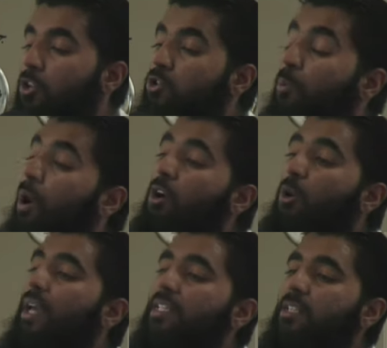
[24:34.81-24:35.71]
Tomorrow
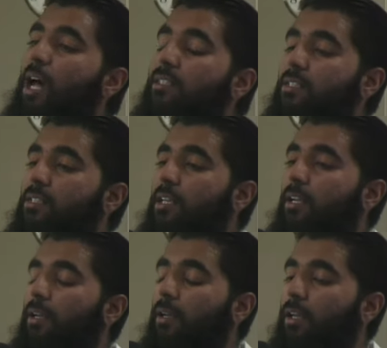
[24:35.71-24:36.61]
is
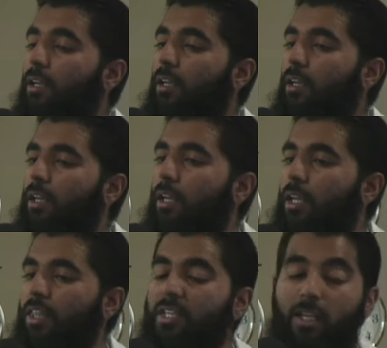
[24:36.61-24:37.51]
not
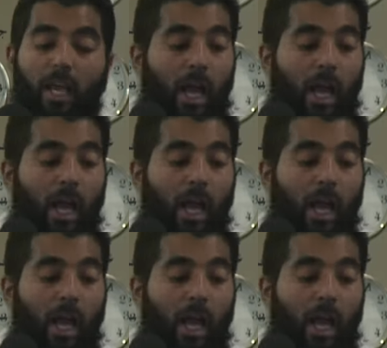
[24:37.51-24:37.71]
the,